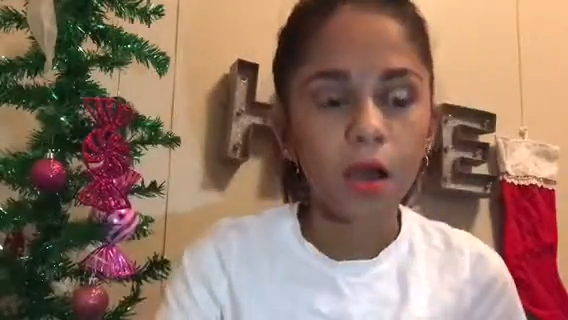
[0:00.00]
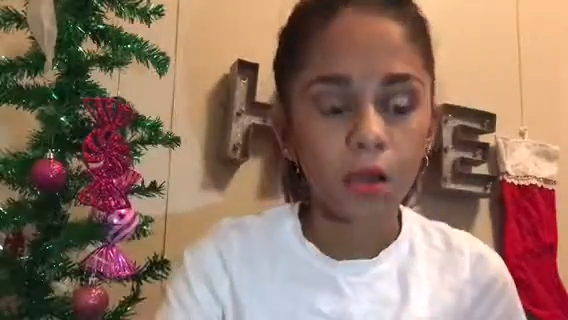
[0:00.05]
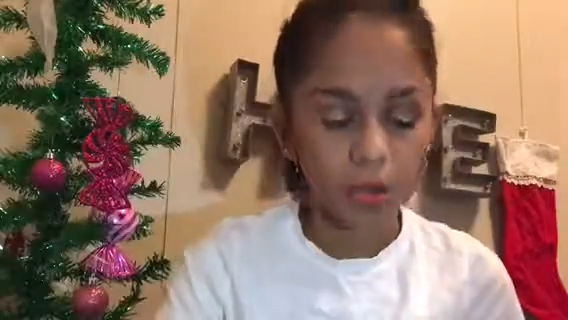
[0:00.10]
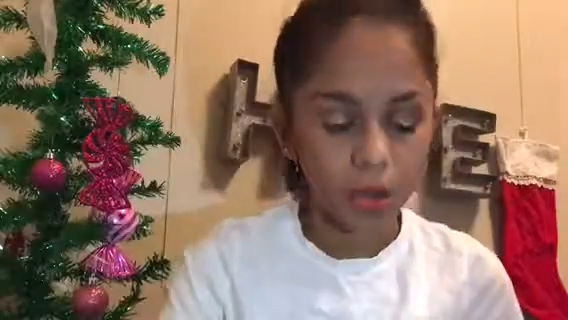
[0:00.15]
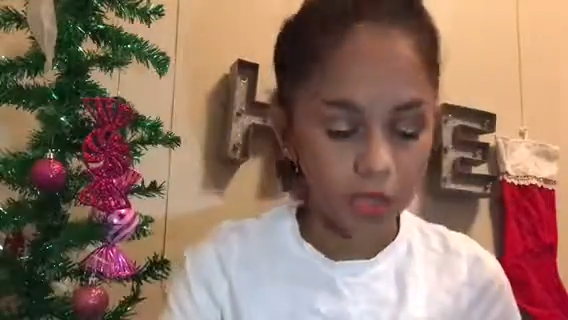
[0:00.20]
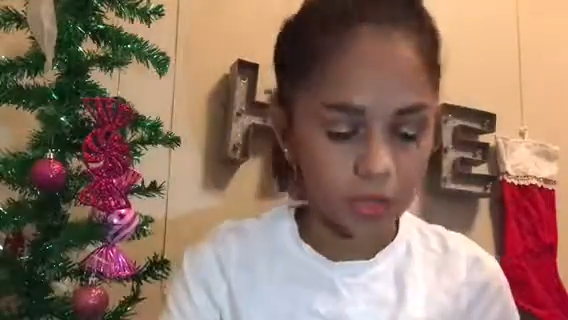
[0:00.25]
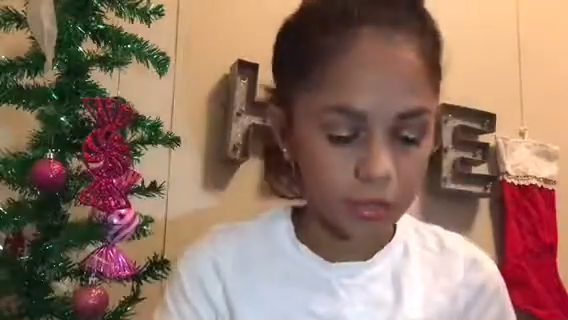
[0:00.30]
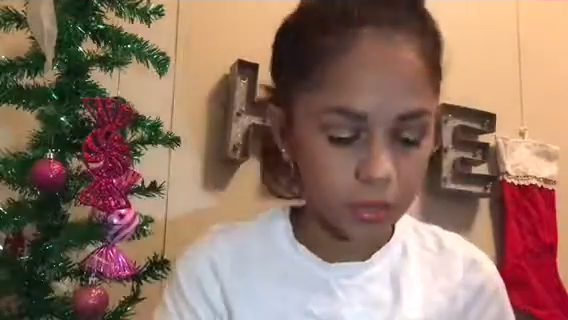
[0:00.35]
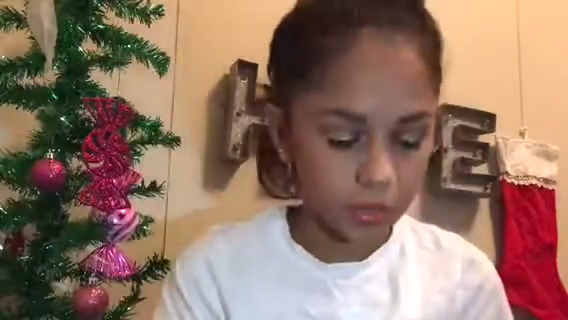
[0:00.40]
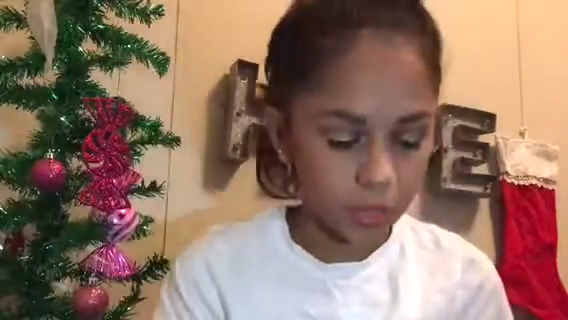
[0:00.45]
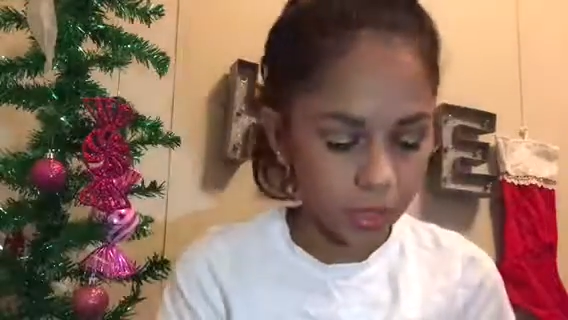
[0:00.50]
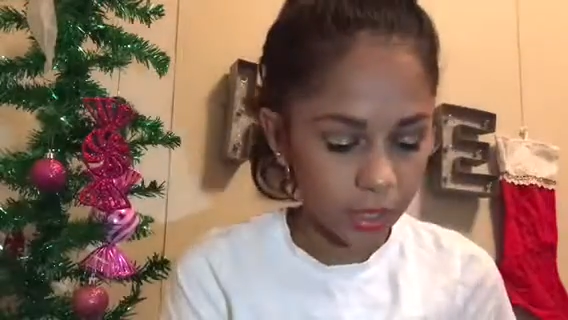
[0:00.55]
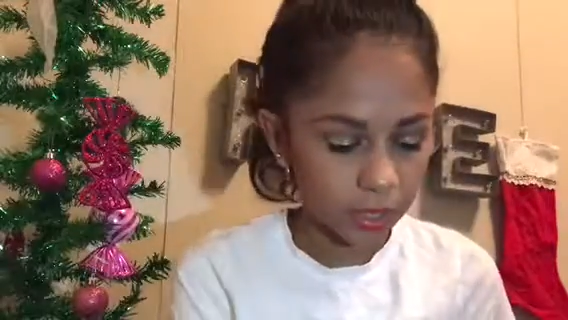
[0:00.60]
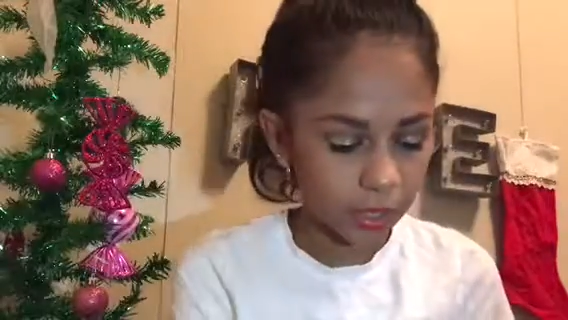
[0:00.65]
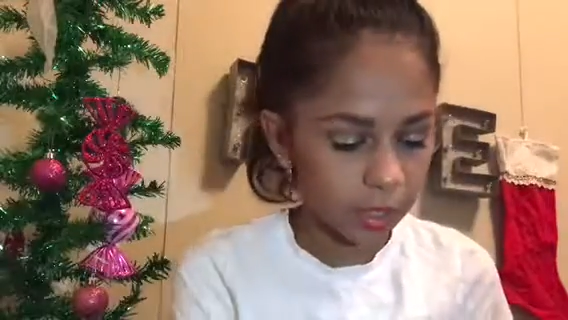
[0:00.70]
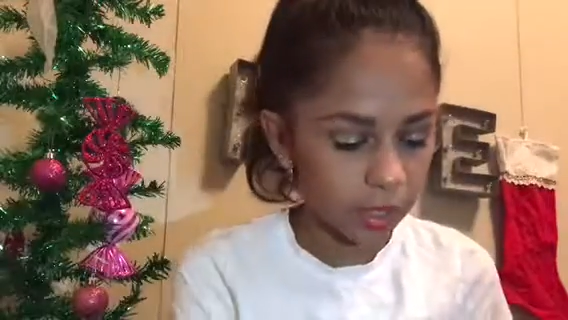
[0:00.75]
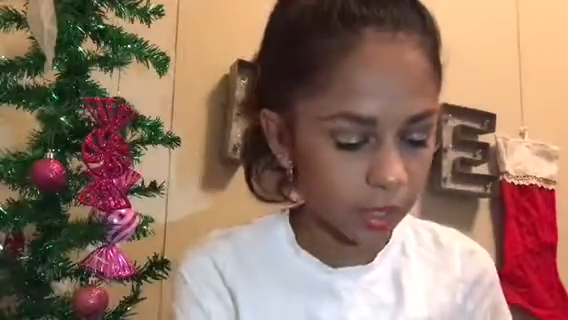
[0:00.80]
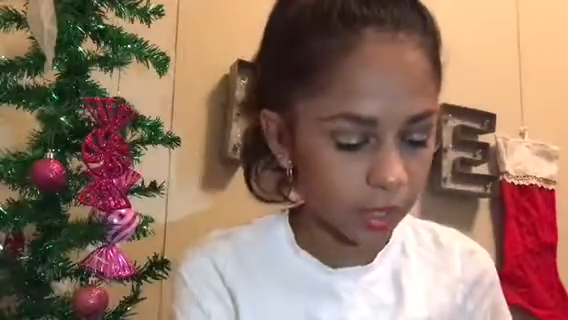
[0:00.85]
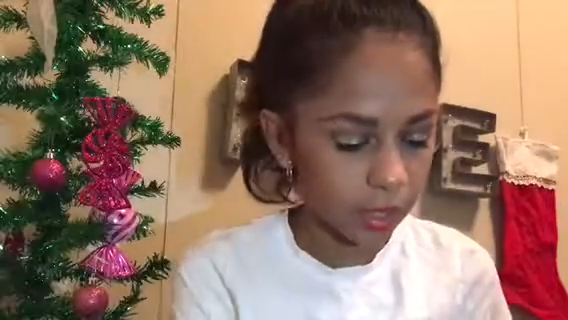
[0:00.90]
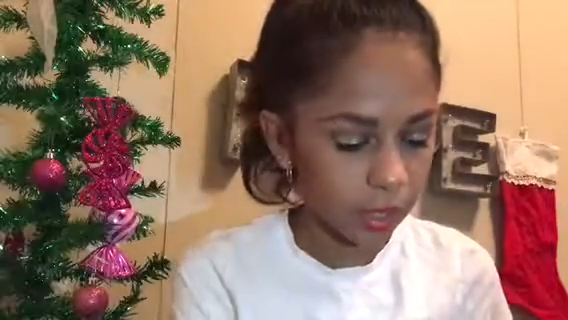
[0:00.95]
Okay, so
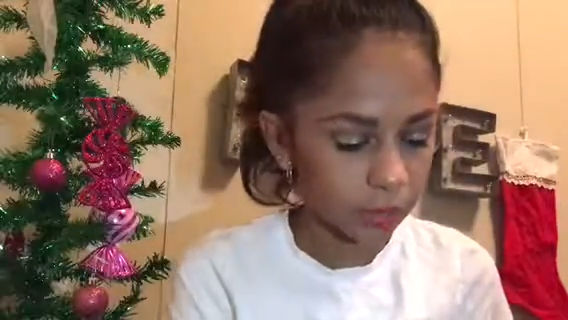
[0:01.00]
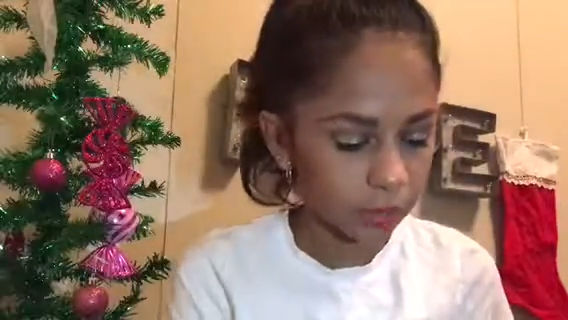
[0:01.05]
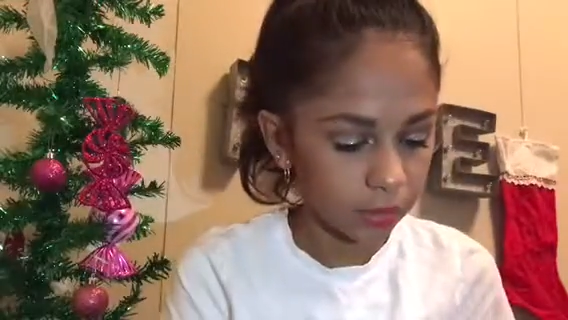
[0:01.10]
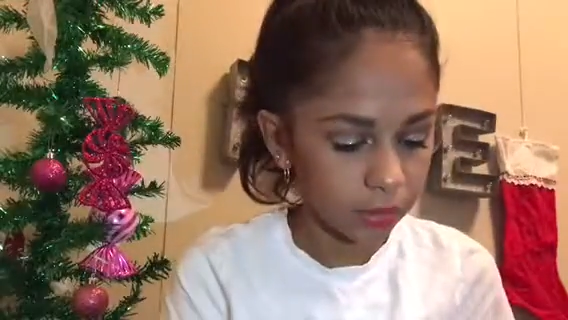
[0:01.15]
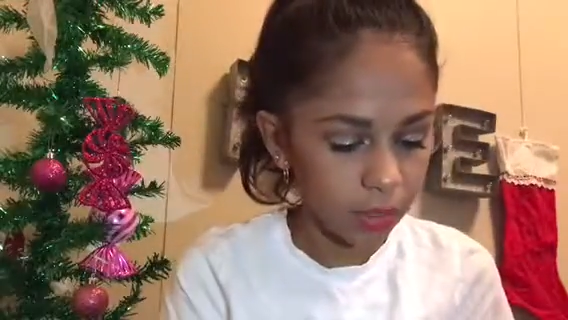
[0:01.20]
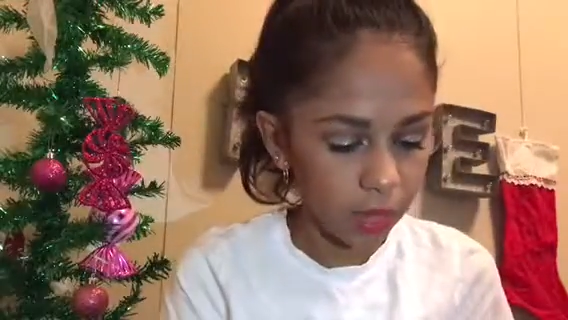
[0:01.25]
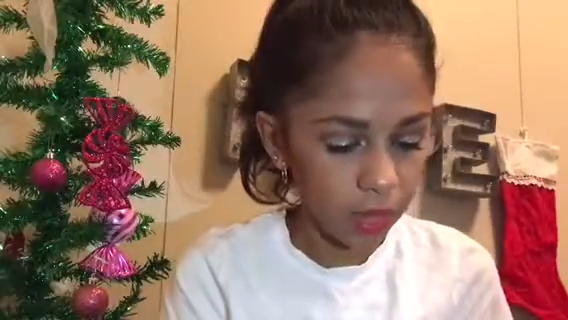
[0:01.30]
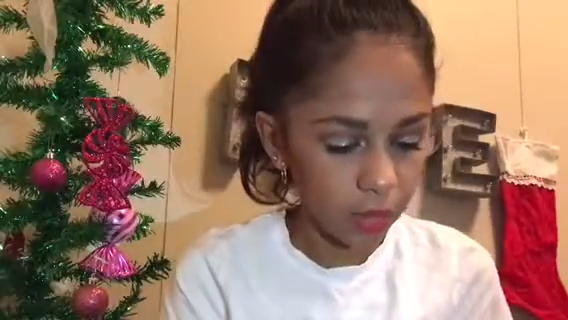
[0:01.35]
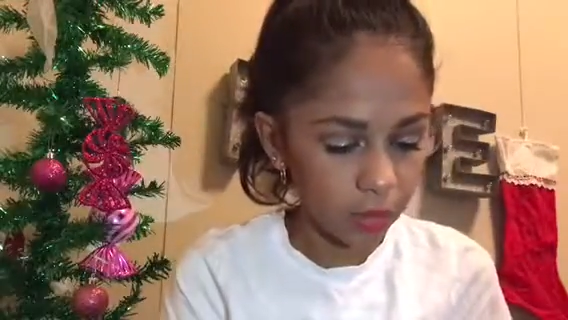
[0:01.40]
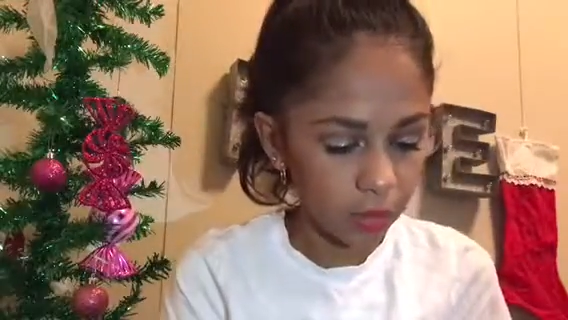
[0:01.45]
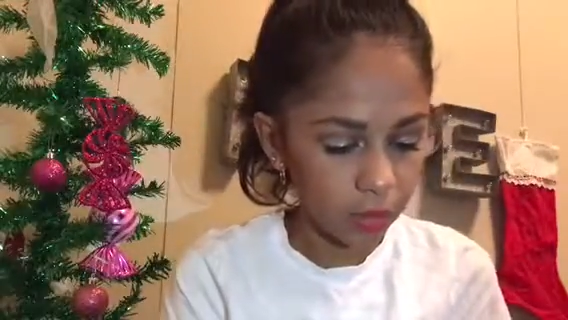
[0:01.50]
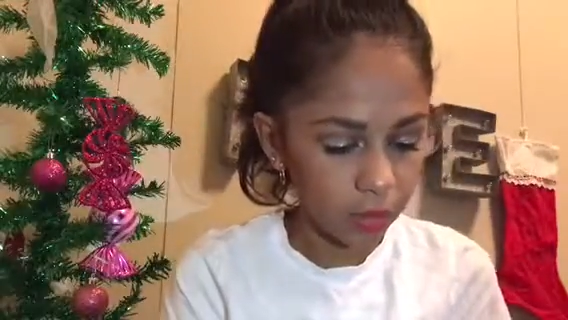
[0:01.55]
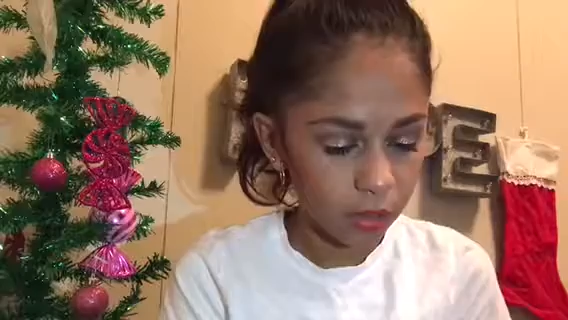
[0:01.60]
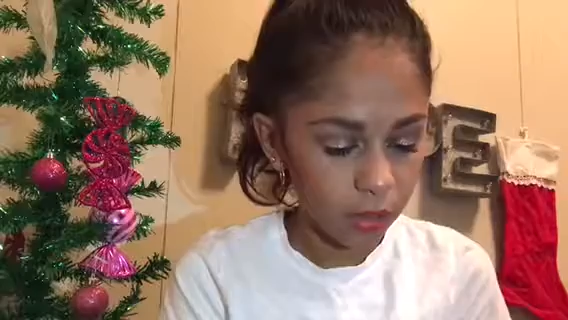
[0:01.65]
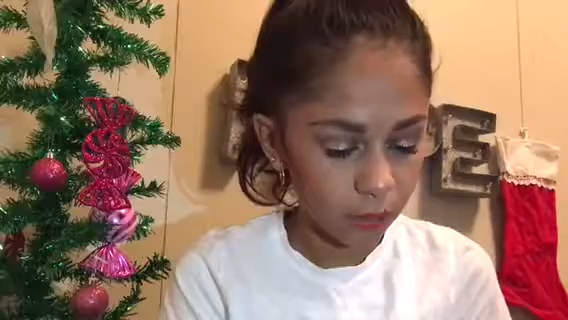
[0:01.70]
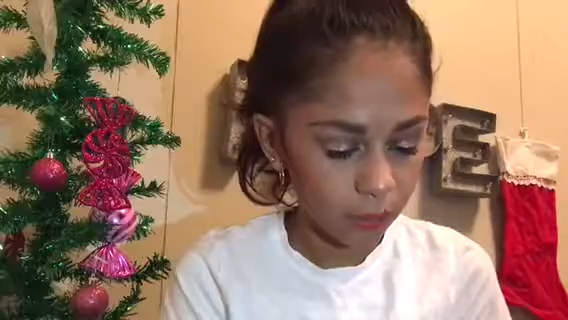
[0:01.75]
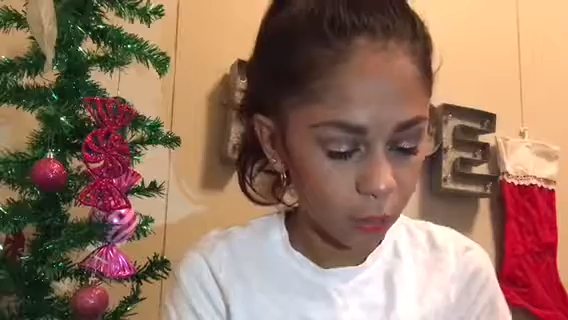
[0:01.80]
now that I got that on,